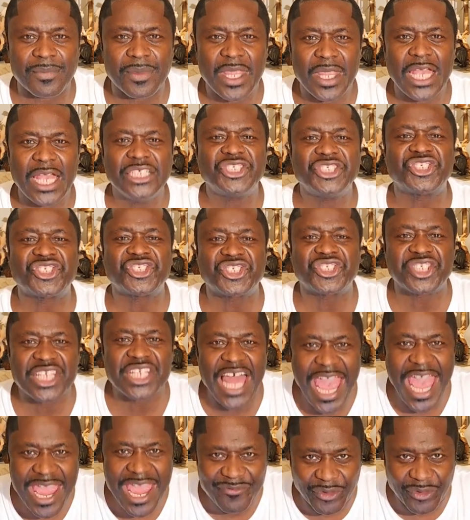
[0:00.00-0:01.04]

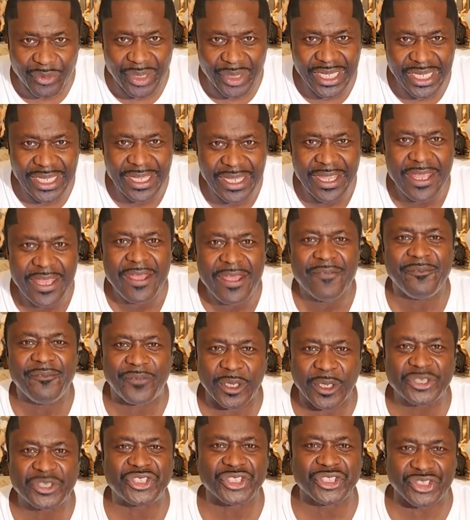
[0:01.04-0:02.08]
Slavery
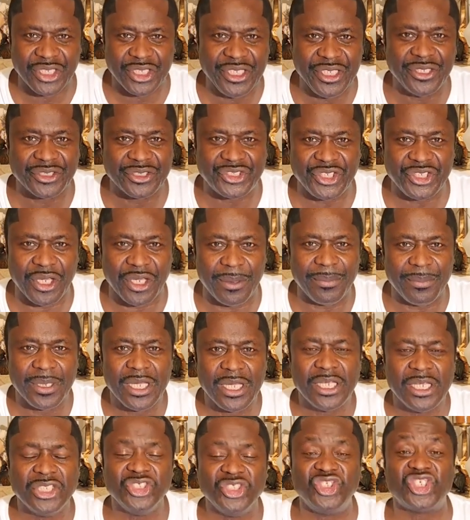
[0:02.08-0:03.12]
versus leadership.
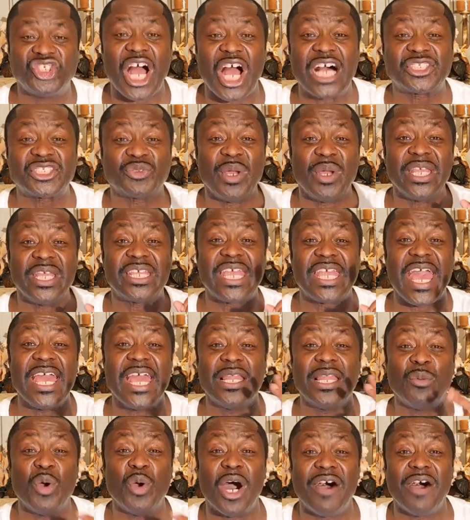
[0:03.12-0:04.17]
Joshua and
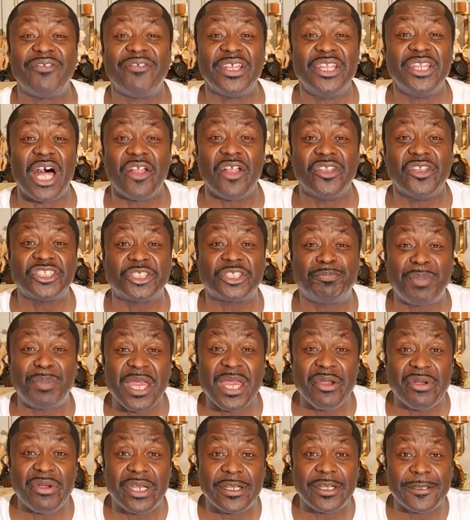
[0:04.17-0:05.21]
Caleb were of another
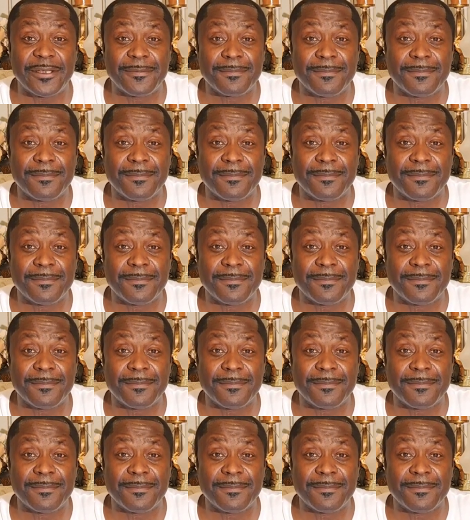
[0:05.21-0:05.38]
spirit.